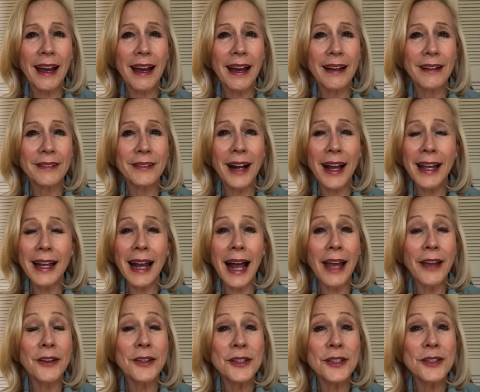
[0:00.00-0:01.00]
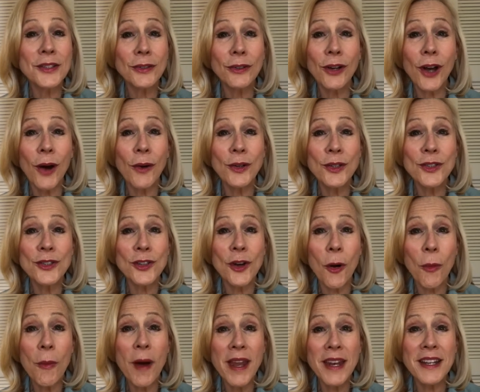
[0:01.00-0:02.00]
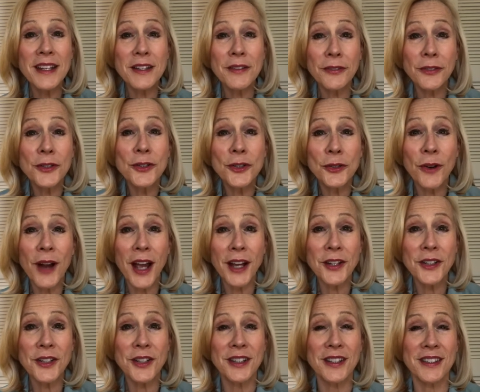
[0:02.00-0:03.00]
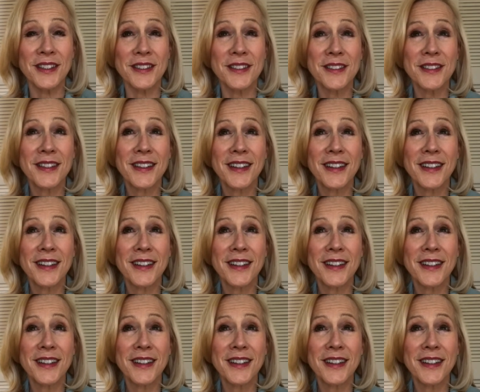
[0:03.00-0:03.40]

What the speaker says: right? I could still go in so many different directions.